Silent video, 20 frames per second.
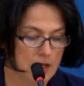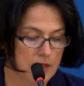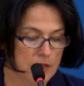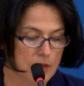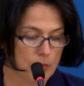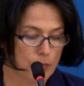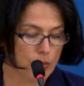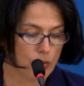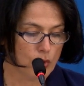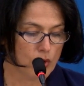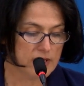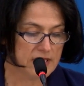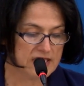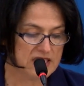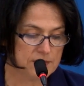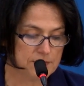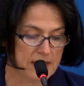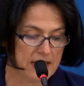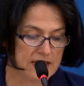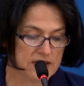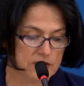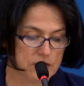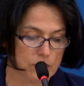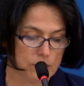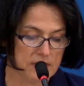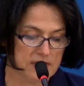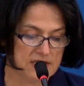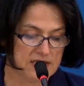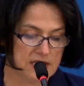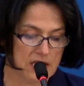The board expects
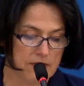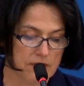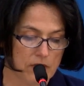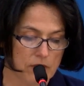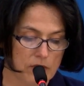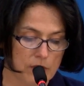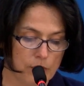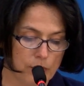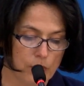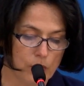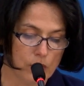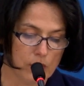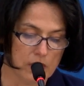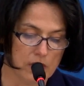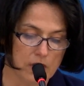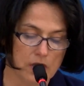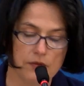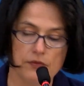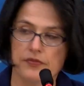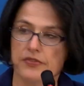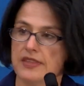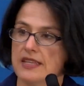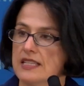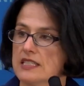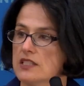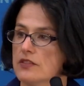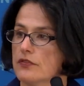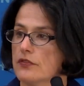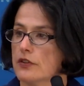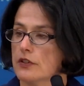to receive a report of
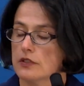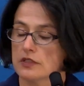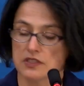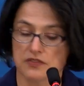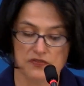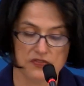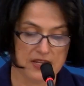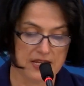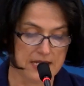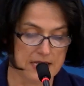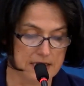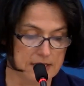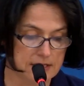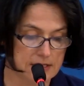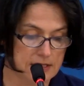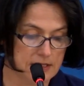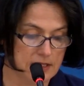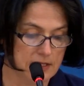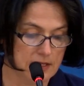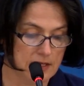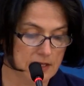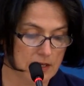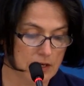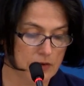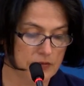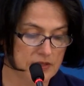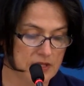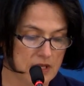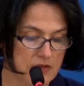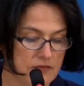this first phase
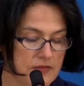of the